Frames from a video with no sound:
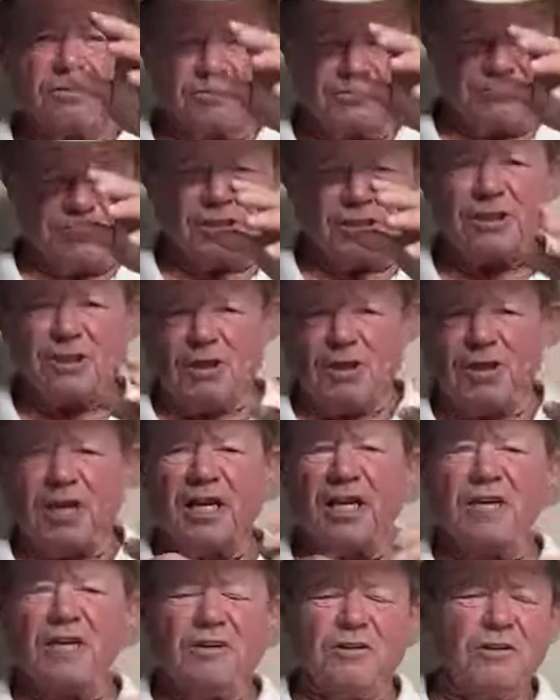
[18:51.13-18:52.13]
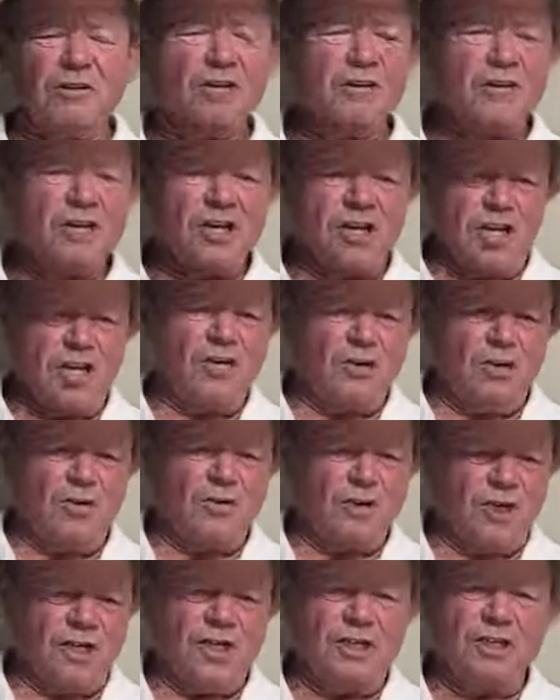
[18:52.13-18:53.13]
Let's call it heel. Heel on
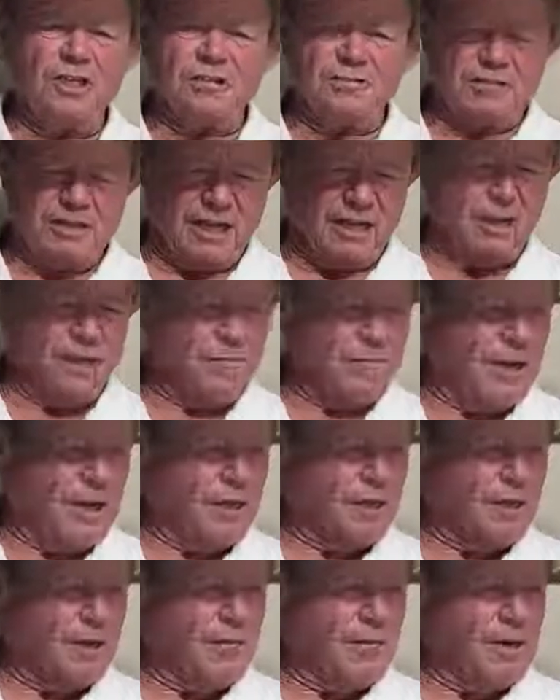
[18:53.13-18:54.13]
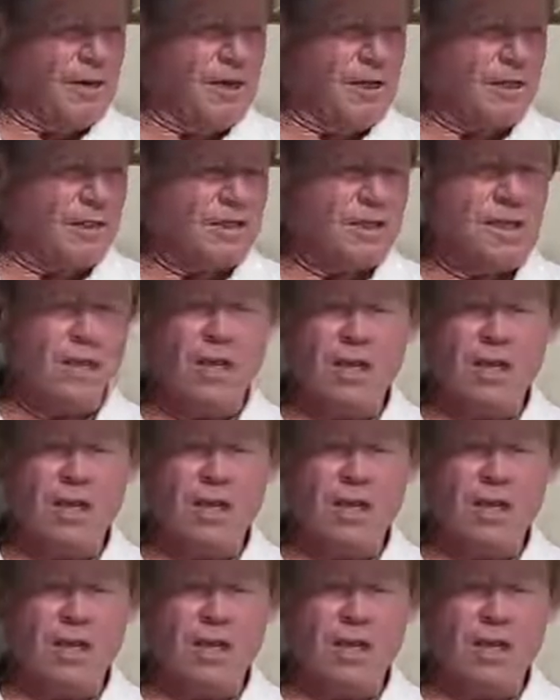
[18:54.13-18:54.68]
leash, that's your basic obedience.